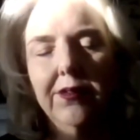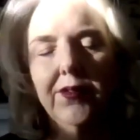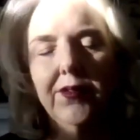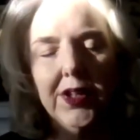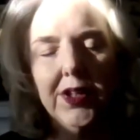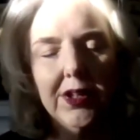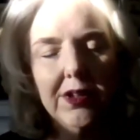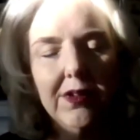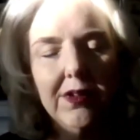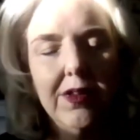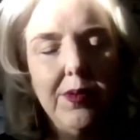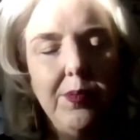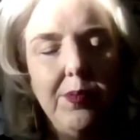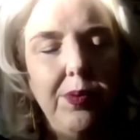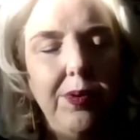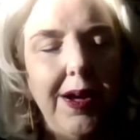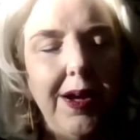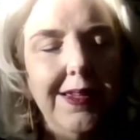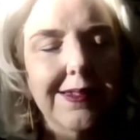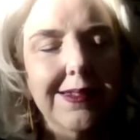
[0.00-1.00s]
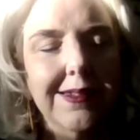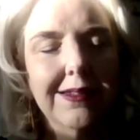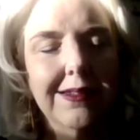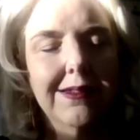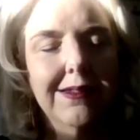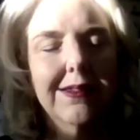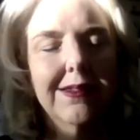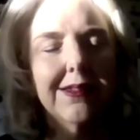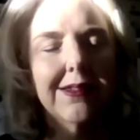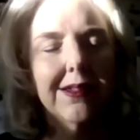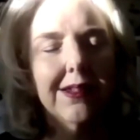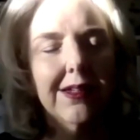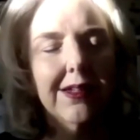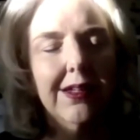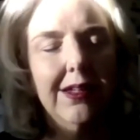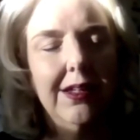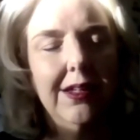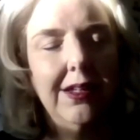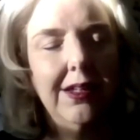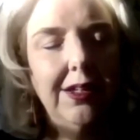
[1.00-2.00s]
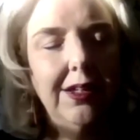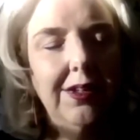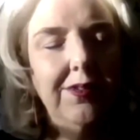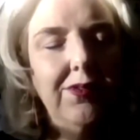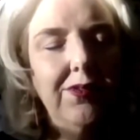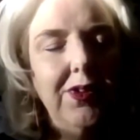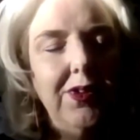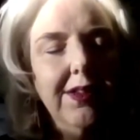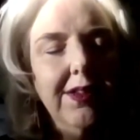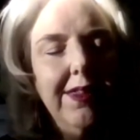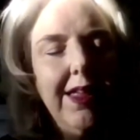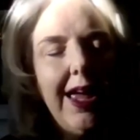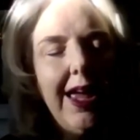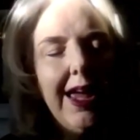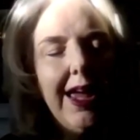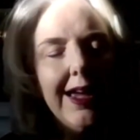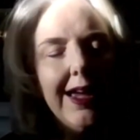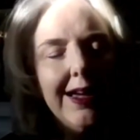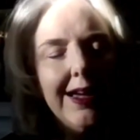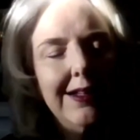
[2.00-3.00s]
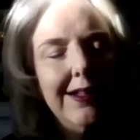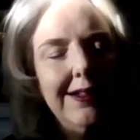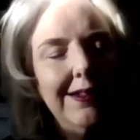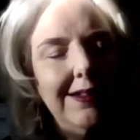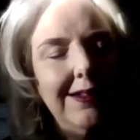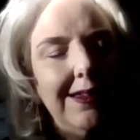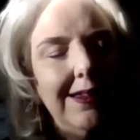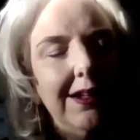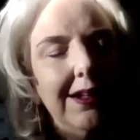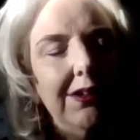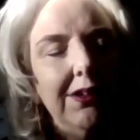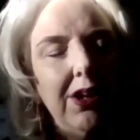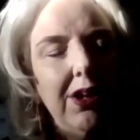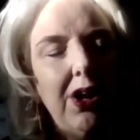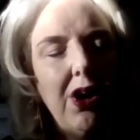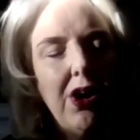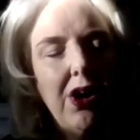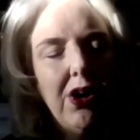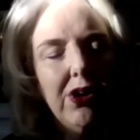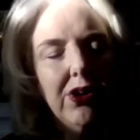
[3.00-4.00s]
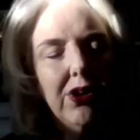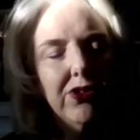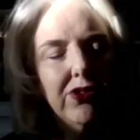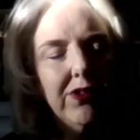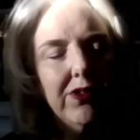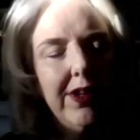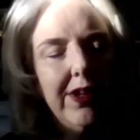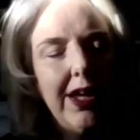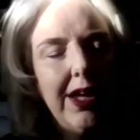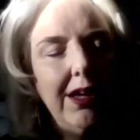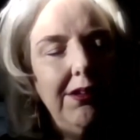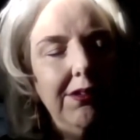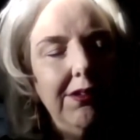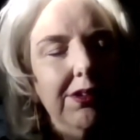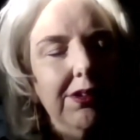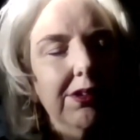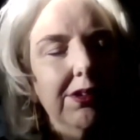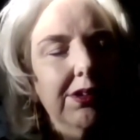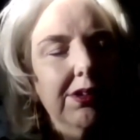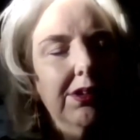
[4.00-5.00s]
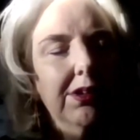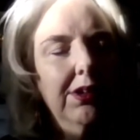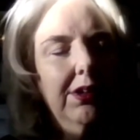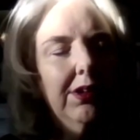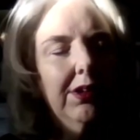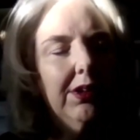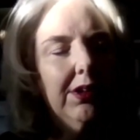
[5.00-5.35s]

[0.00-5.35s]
Feel the presence, feel the hands that are large on the elder,